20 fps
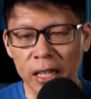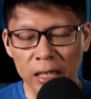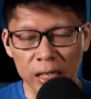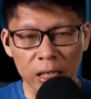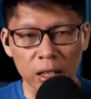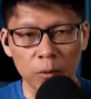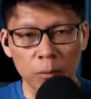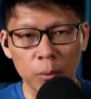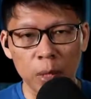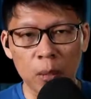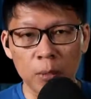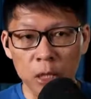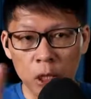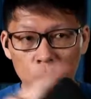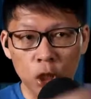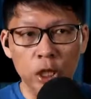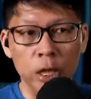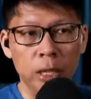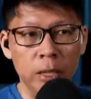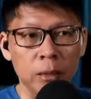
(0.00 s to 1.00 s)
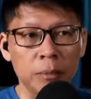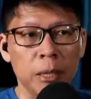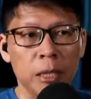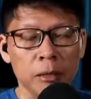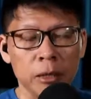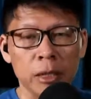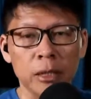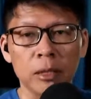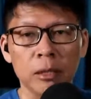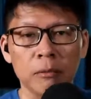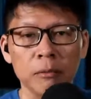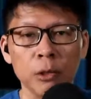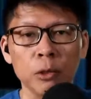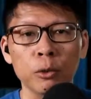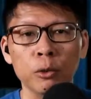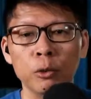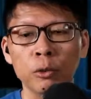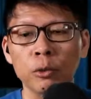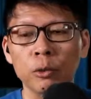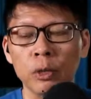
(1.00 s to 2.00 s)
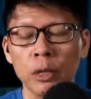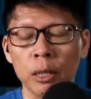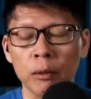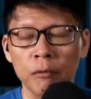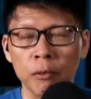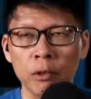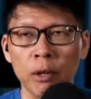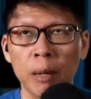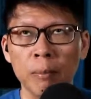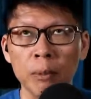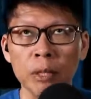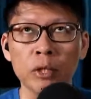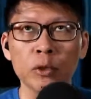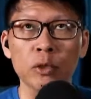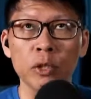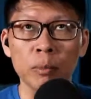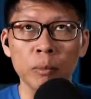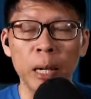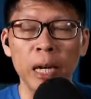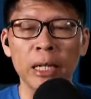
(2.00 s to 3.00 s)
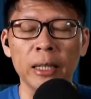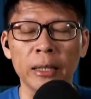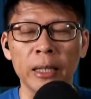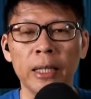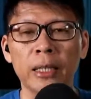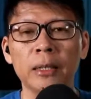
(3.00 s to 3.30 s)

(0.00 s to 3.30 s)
kind of maybe shared about this a few episodes back that